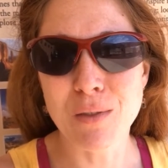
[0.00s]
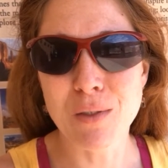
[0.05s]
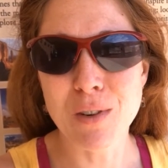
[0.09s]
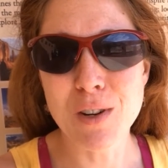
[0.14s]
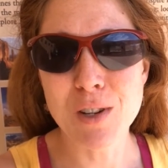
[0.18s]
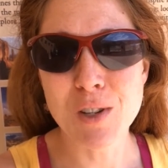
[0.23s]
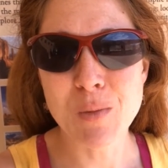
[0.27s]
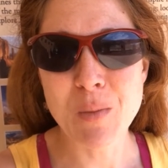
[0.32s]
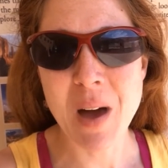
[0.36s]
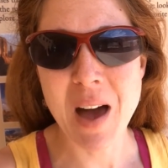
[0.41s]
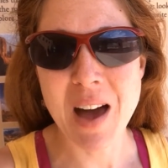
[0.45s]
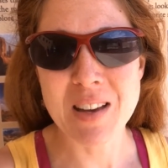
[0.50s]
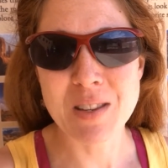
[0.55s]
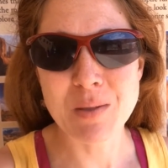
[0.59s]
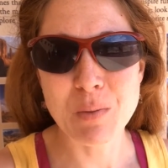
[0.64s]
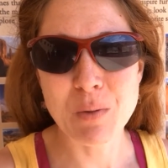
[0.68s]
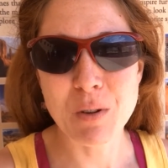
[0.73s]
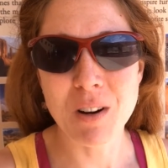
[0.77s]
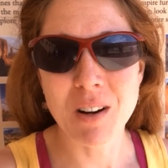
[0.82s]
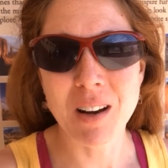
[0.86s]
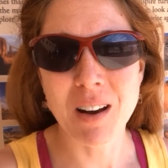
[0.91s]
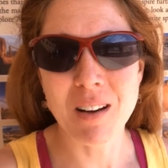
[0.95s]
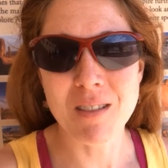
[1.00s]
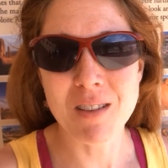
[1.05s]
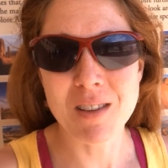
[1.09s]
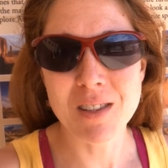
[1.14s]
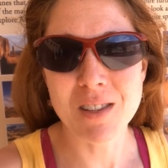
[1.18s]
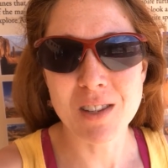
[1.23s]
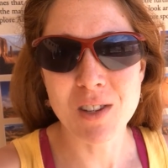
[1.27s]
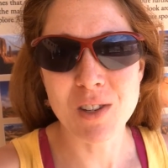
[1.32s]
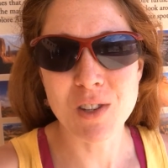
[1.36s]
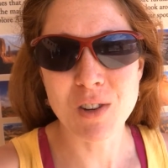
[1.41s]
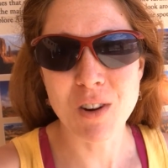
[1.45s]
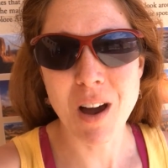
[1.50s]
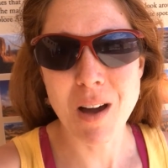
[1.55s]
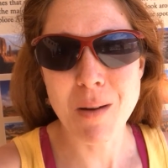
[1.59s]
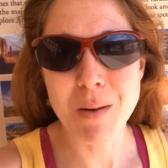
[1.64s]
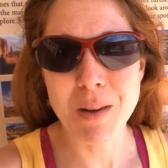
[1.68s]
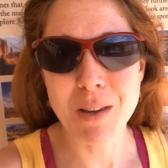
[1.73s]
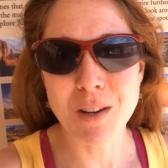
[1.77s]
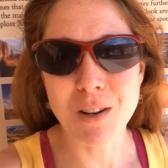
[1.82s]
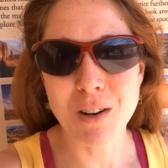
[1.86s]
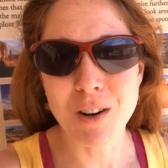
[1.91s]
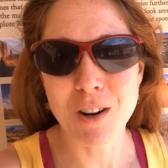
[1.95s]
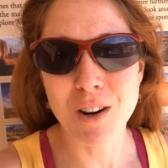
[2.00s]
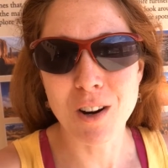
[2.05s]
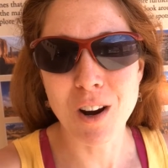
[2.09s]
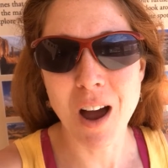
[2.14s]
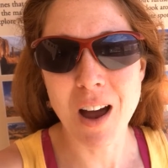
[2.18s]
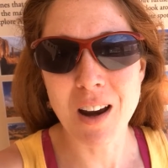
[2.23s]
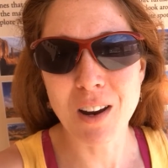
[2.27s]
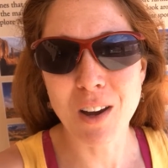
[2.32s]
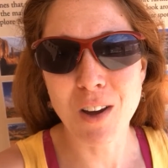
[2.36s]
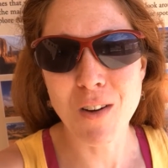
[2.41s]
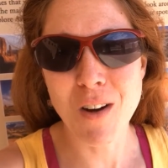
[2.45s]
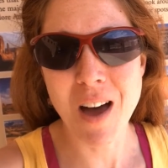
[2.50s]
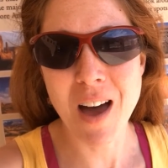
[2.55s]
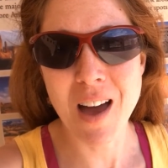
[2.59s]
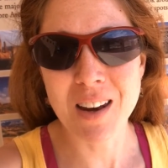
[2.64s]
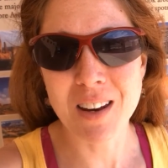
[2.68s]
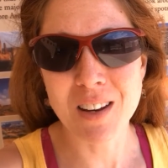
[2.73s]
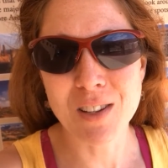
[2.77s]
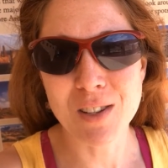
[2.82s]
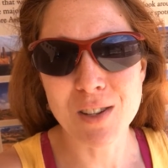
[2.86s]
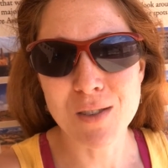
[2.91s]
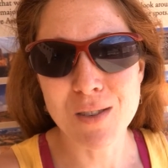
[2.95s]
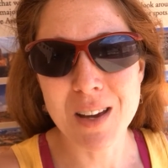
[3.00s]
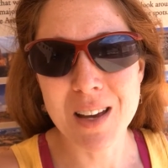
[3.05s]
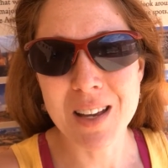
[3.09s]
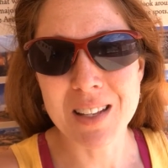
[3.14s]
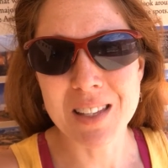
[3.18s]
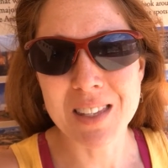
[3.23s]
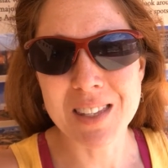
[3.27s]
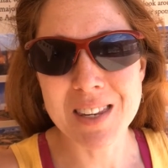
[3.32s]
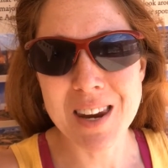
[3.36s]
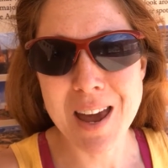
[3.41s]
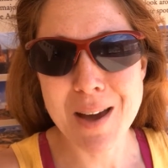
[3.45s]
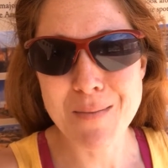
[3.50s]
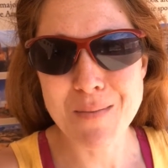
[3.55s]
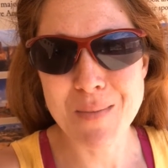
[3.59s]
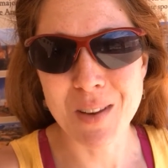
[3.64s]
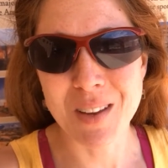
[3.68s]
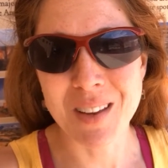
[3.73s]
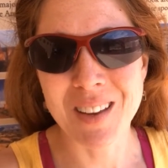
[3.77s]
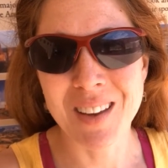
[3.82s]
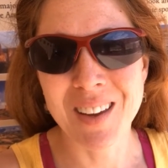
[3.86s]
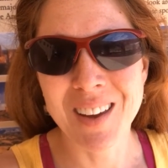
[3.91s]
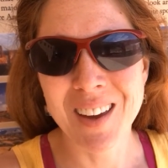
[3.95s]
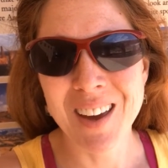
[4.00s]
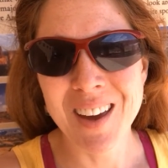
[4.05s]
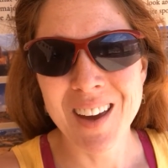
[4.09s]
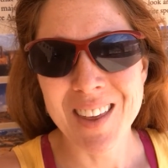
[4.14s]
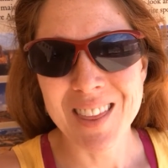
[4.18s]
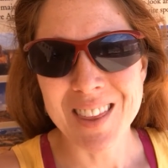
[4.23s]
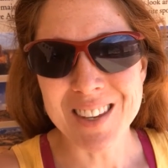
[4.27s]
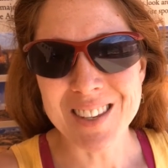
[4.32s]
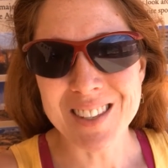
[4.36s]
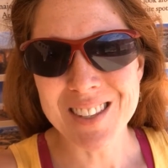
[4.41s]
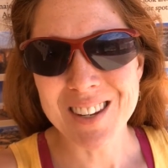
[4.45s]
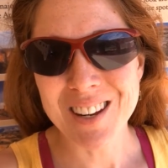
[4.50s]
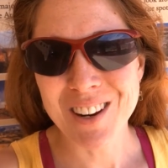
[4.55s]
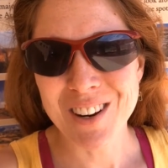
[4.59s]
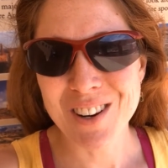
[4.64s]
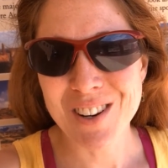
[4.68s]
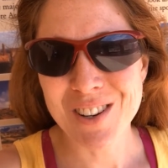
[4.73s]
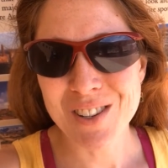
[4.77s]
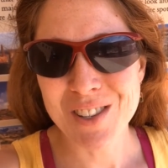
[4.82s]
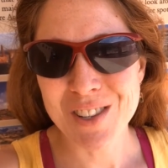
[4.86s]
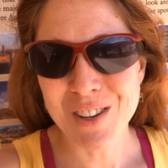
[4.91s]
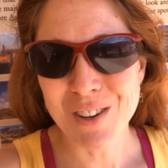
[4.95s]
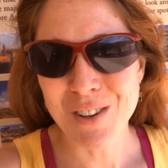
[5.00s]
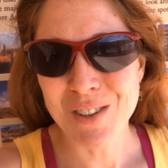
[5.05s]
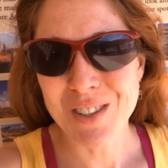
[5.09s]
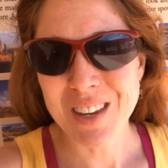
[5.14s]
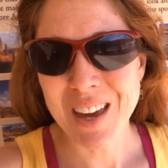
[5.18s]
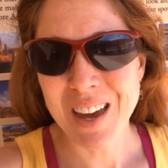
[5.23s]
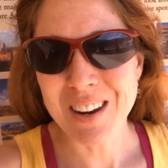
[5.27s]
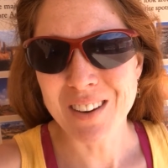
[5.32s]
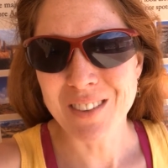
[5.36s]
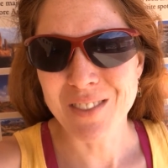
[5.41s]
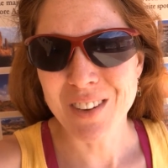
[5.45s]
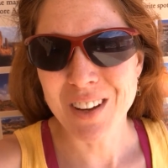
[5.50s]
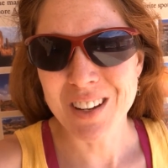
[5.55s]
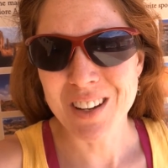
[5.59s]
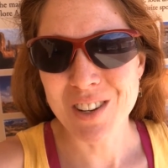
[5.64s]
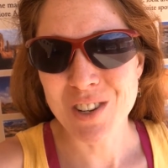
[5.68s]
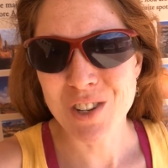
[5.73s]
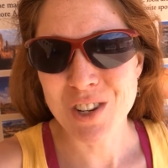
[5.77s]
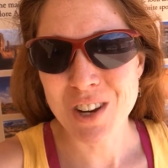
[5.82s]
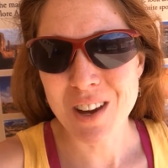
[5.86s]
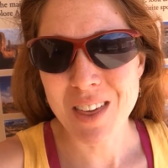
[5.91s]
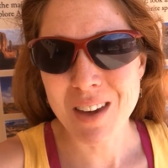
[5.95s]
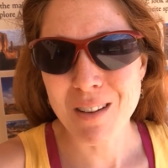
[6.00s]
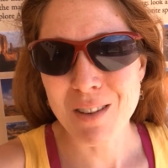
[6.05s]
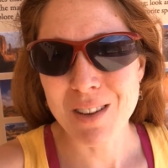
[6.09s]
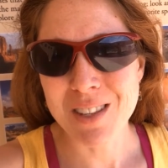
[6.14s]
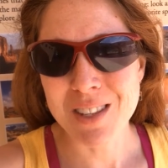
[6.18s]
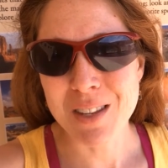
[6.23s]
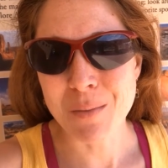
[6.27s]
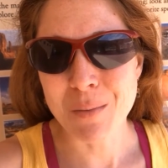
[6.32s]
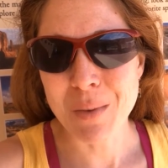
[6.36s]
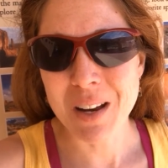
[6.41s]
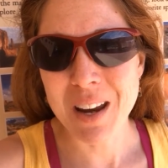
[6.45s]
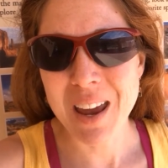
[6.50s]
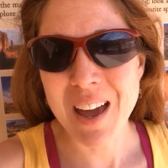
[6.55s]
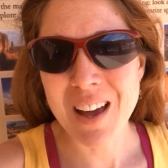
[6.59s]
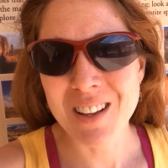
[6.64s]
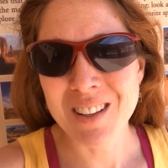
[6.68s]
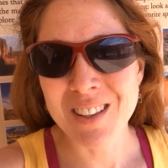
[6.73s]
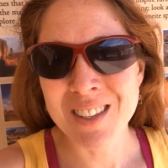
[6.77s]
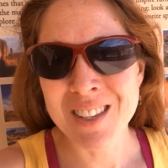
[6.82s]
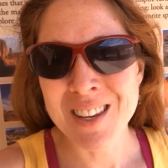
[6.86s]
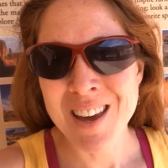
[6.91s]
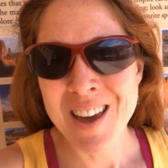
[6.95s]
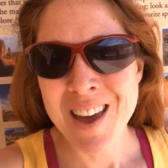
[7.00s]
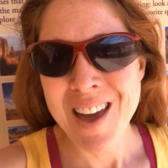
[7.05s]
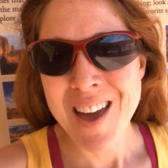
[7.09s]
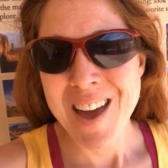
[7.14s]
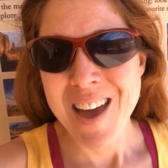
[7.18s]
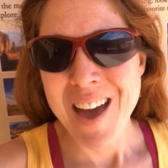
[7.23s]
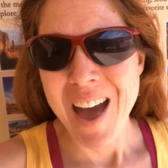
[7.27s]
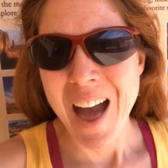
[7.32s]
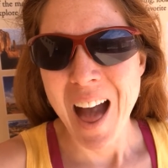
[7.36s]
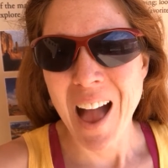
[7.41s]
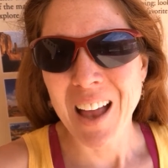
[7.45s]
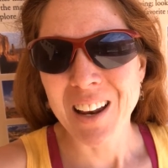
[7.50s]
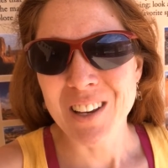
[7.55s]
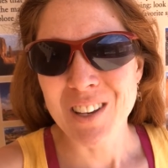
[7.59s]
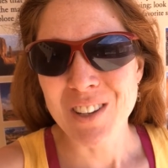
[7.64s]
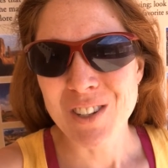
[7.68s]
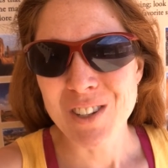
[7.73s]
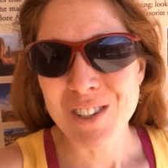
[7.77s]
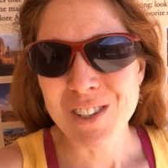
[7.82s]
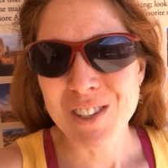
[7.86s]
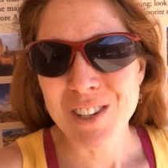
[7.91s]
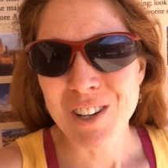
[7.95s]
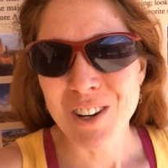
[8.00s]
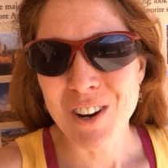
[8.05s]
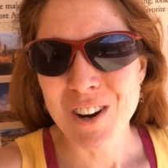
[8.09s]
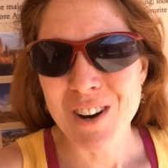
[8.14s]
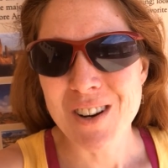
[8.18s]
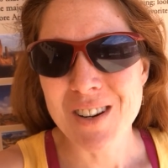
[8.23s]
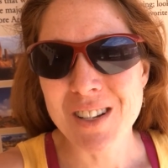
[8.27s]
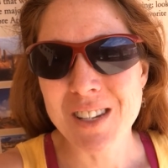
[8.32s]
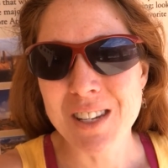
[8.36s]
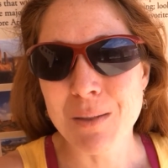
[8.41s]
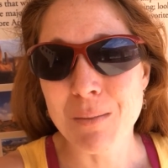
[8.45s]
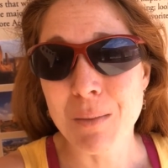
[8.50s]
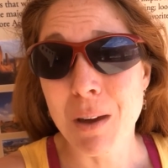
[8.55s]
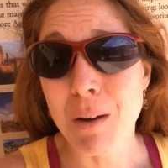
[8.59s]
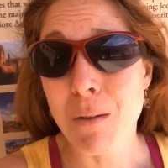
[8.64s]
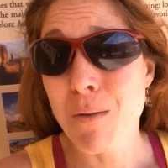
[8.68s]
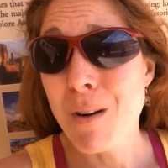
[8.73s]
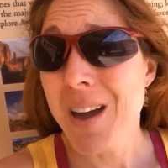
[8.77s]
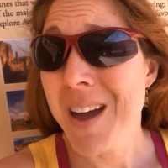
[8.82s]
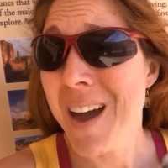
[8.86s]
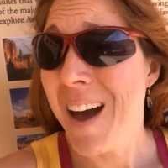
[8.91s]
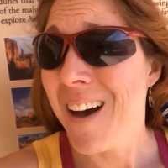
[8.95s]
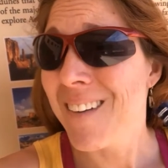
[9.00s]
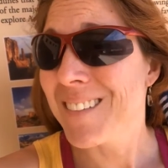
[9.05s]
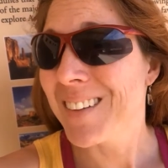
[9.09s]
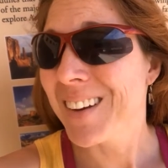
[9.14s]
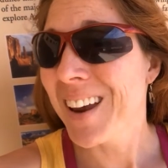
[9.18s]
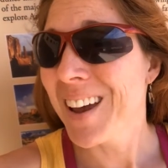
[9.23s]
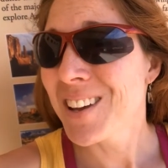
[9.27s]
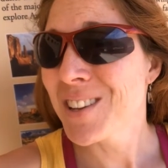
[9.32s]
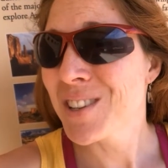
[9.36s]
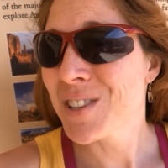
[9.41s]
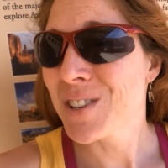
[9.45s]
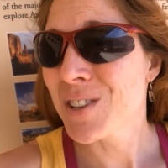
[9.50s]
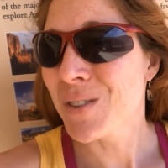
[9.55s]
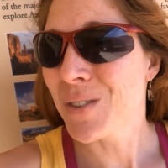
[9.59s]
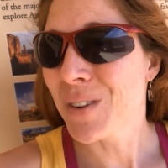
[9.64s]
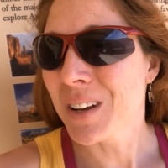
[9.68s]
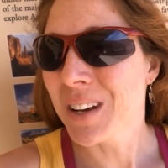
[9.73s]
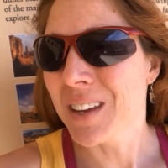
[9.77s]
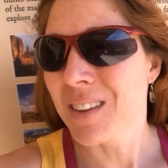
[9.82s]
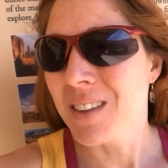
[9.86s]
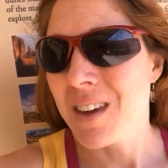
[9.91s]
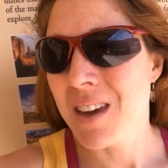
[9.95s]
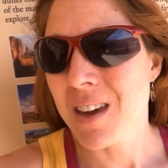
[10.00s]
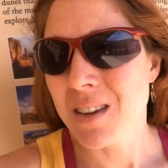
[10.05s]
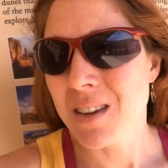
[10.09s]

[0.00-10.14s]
her first passport and I was describing to her how to go ahead and do it and stamp and the stickers, so it was kind of fun to share that with somebody else. And it just occurred to me, we have an extra one of